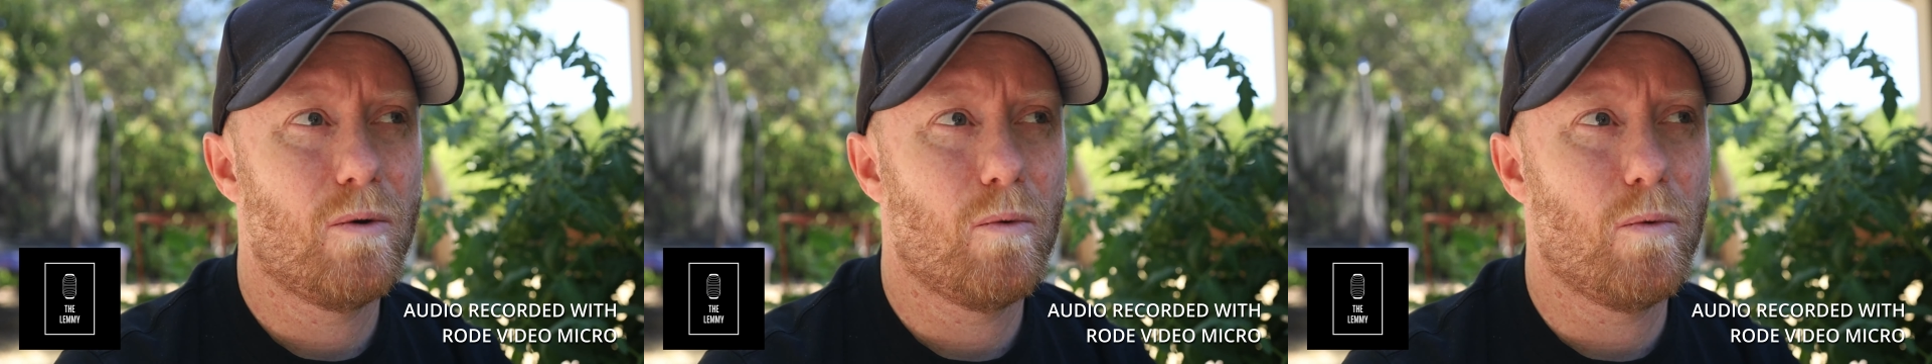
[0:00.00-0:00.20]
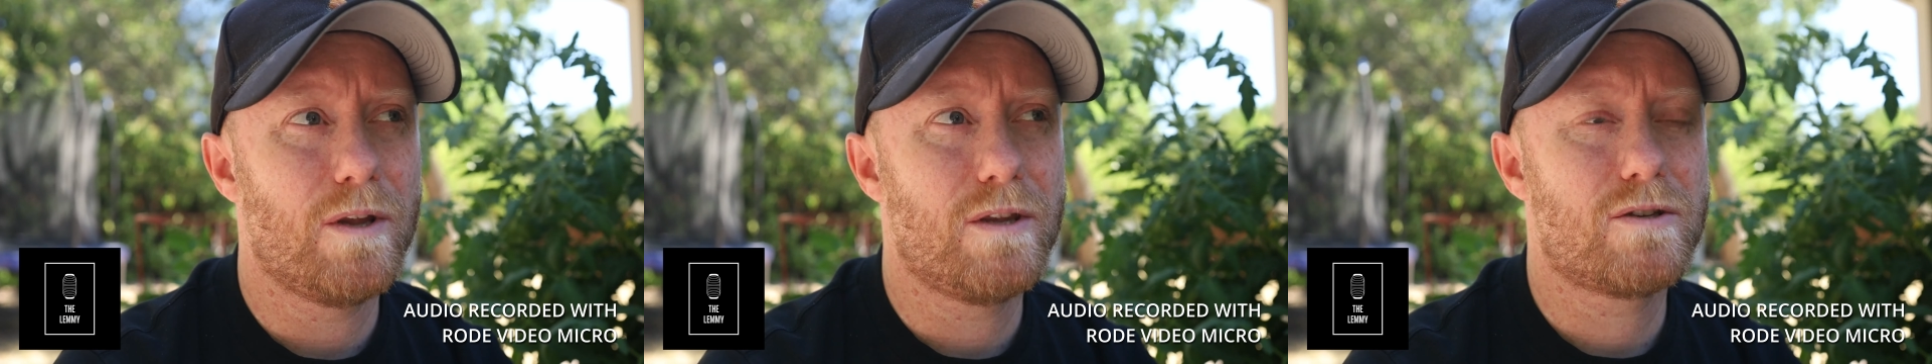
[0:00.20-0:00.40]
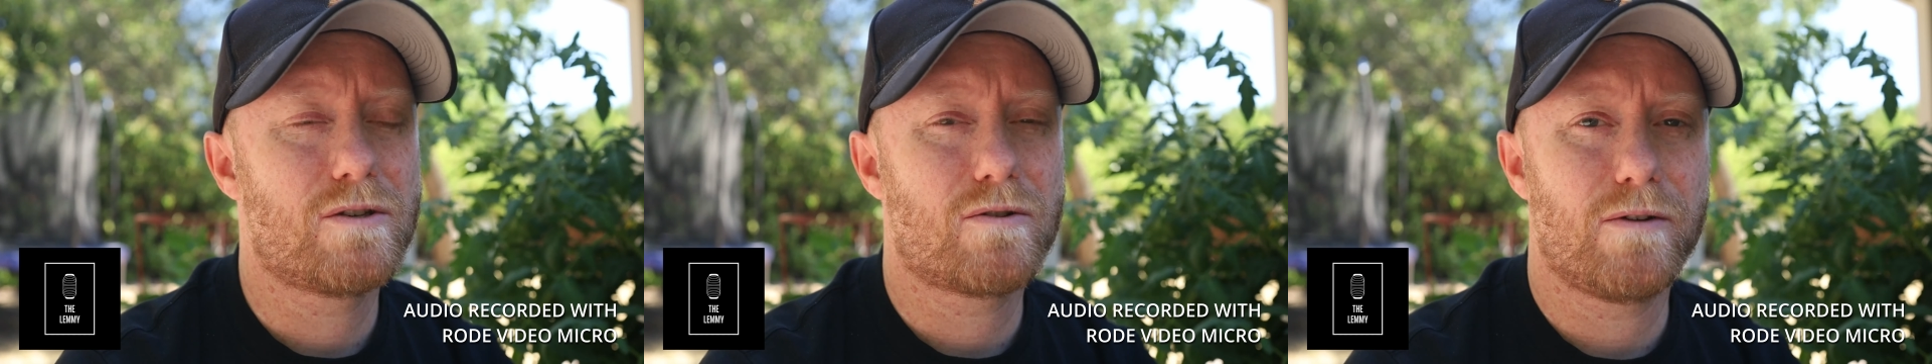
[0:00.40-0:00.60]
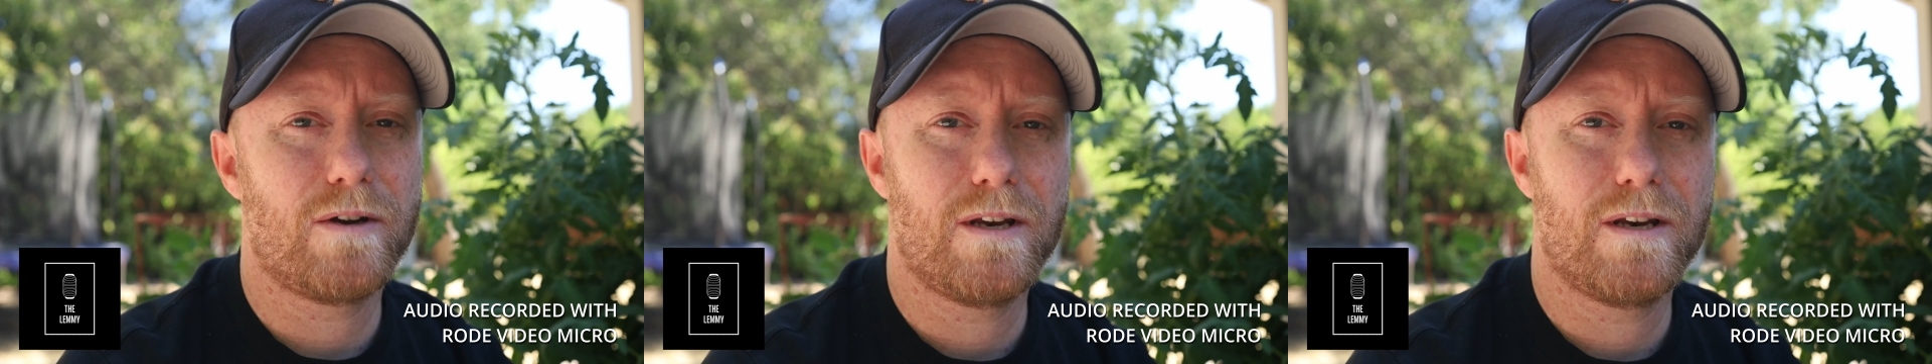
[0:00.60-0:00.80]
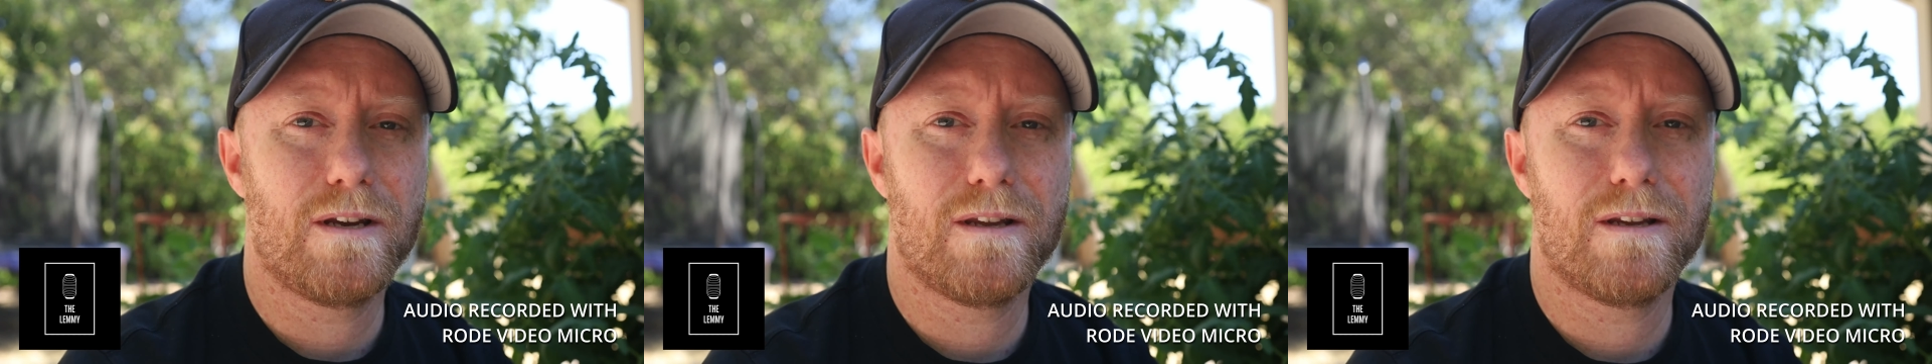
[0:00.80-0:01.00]

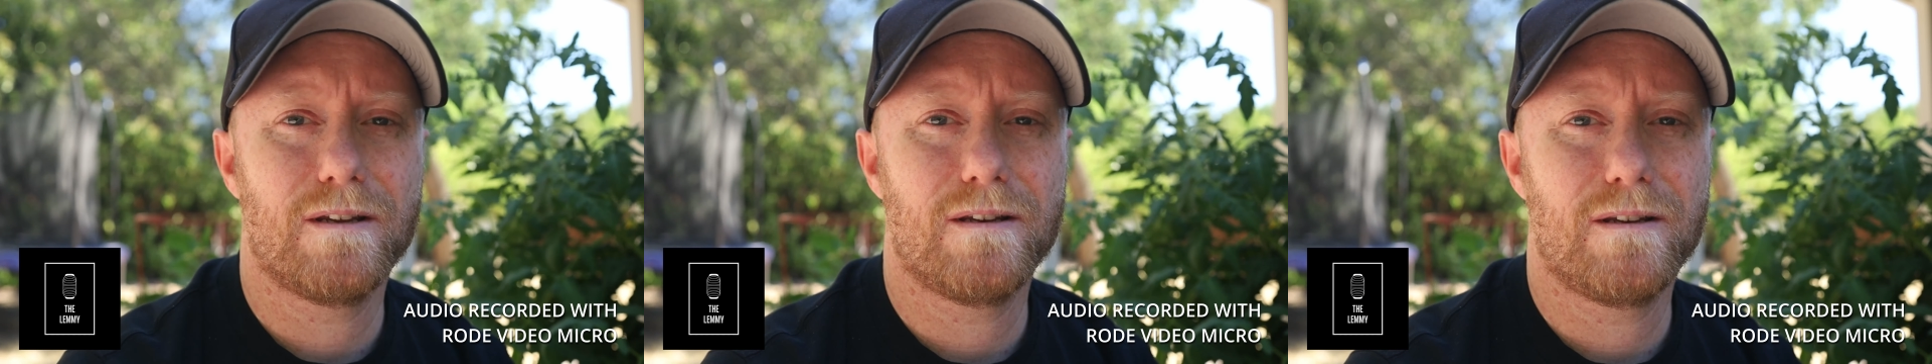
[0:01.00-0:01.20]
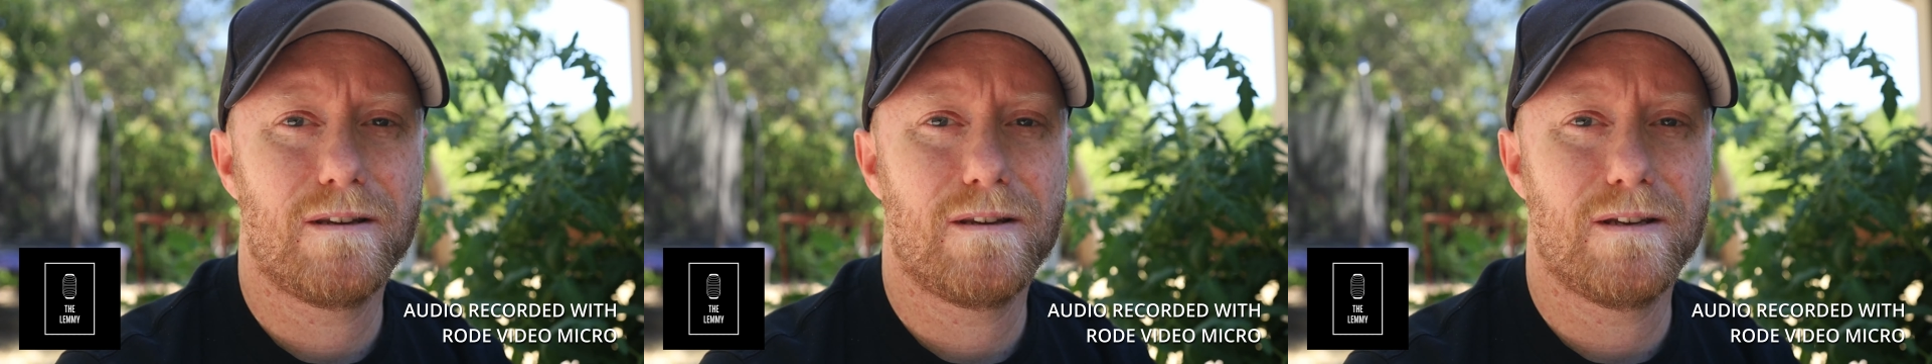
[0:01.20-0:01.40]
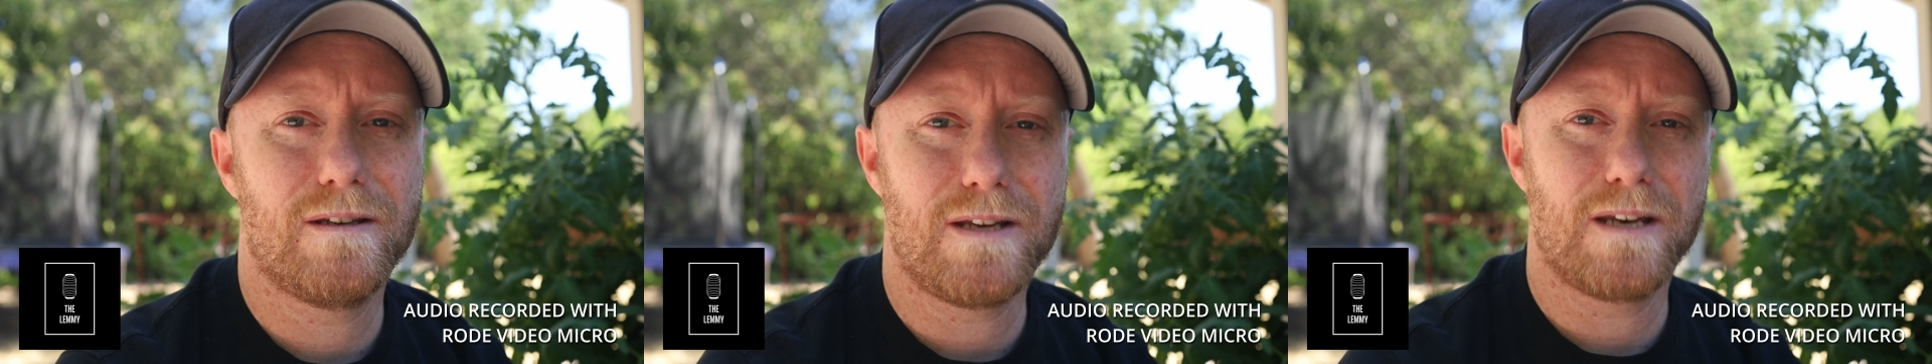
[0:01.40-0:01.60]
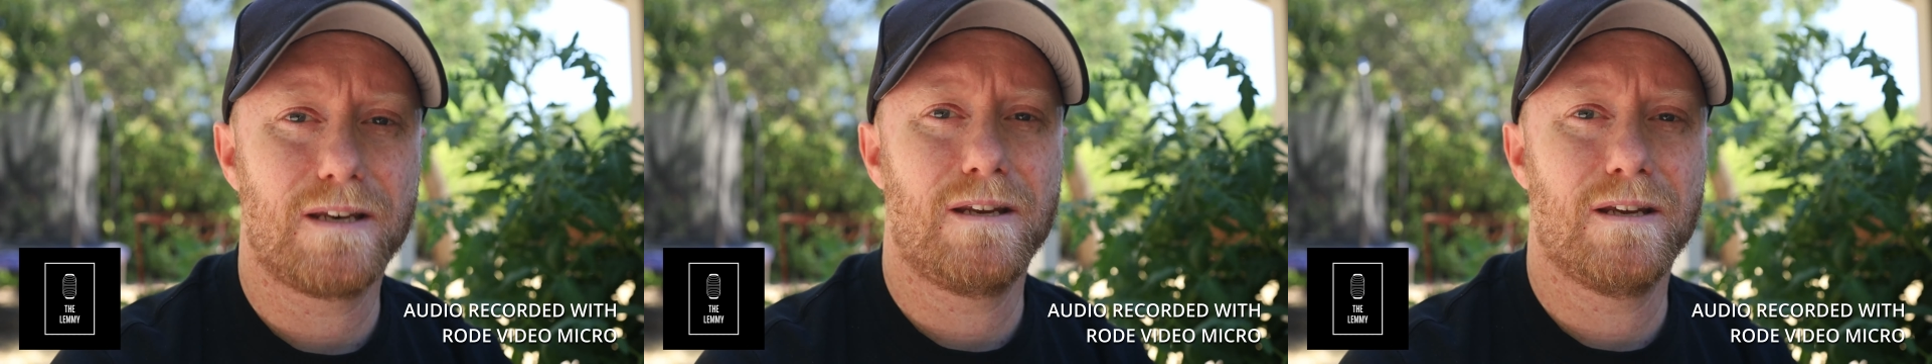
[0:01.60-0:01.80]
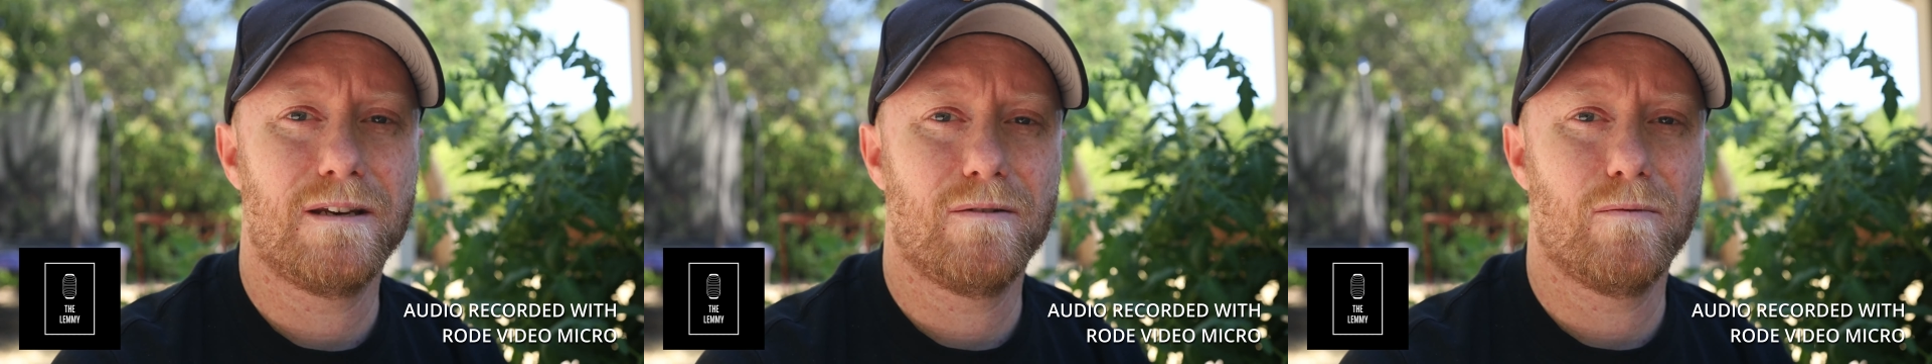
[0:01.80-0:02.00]
windscreen and the dead
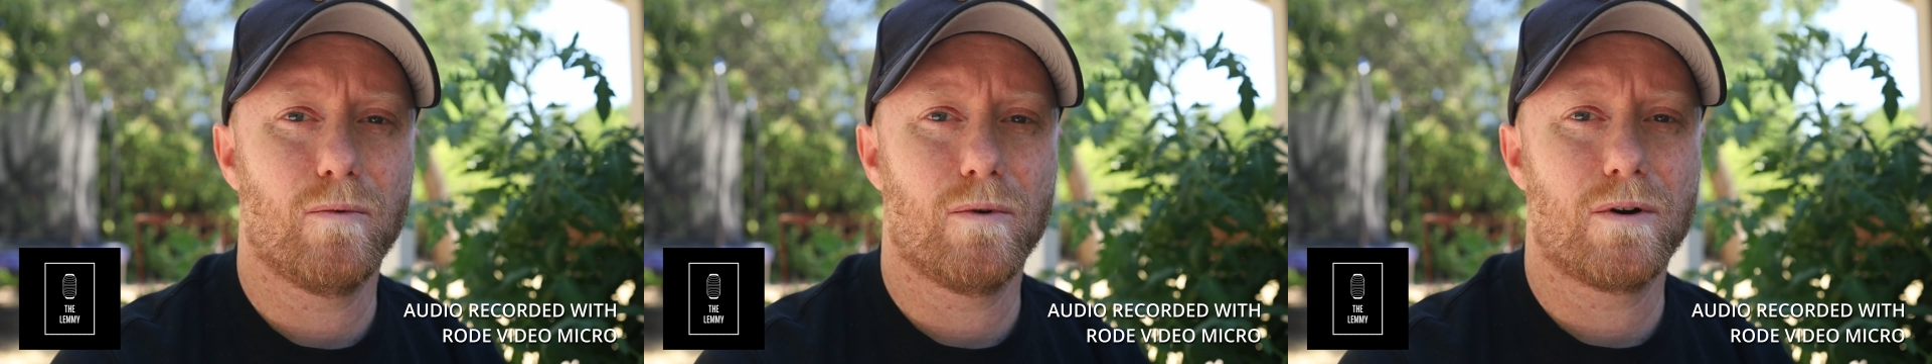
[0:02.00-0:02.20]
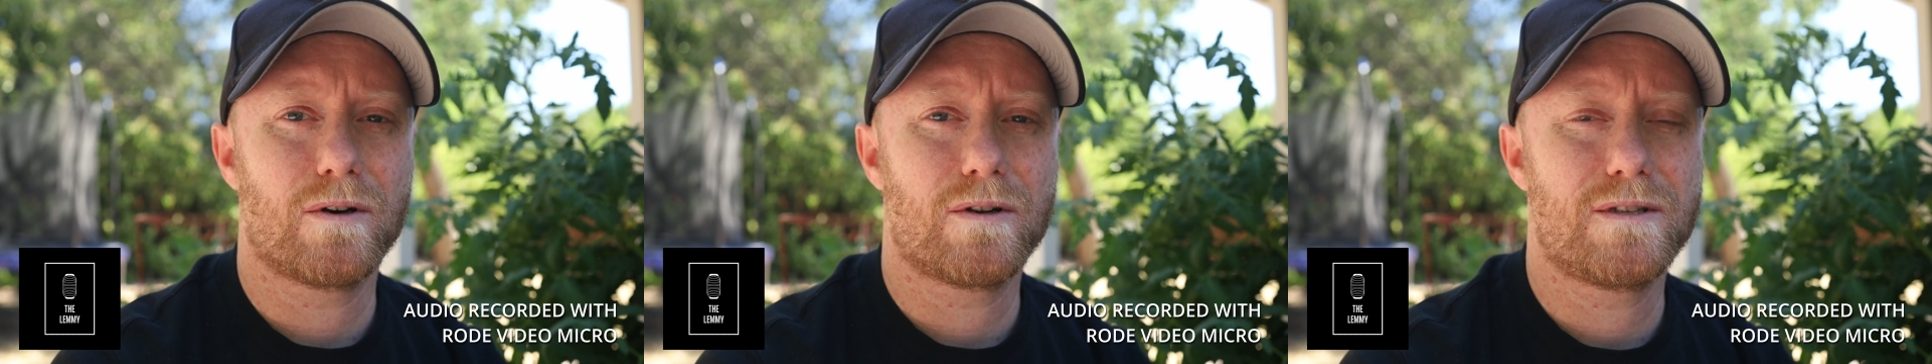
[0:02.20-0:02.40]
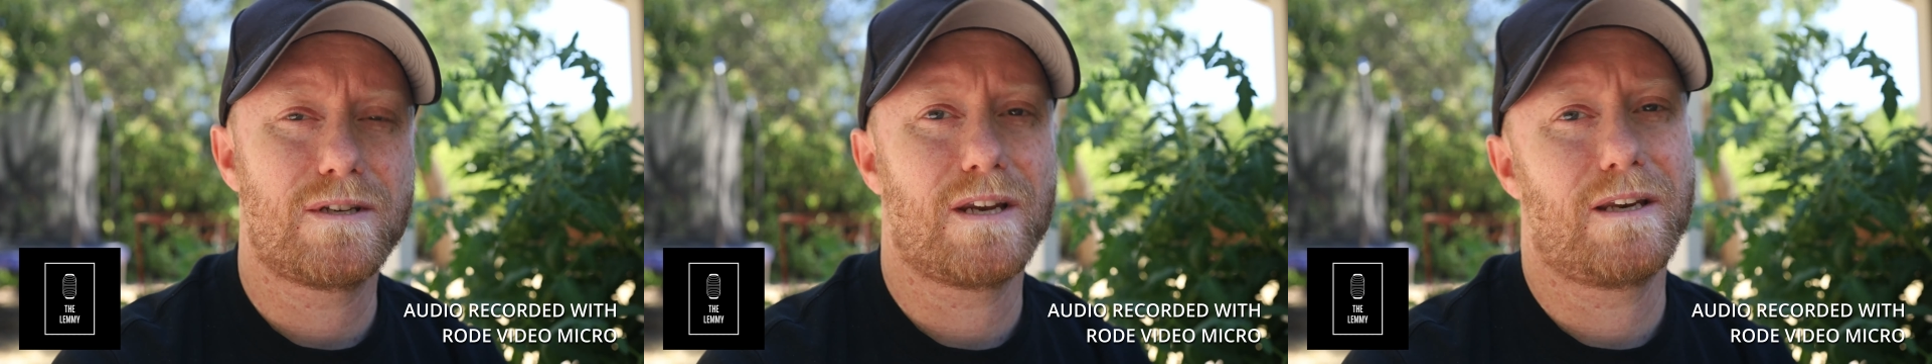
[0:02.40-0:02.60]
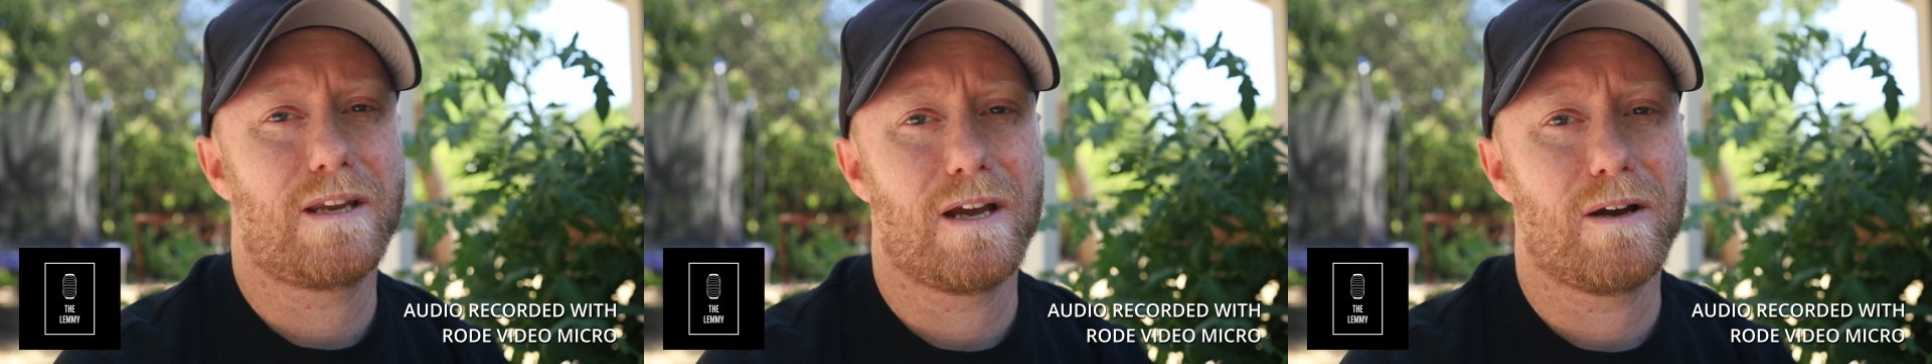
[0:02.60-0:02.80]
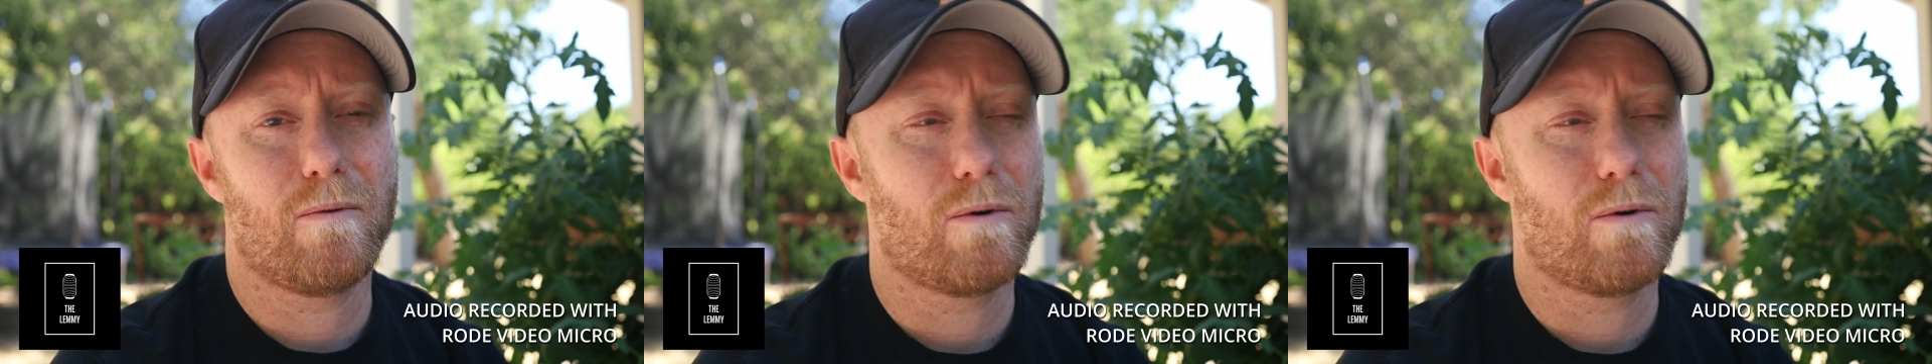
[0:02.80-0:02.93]
cat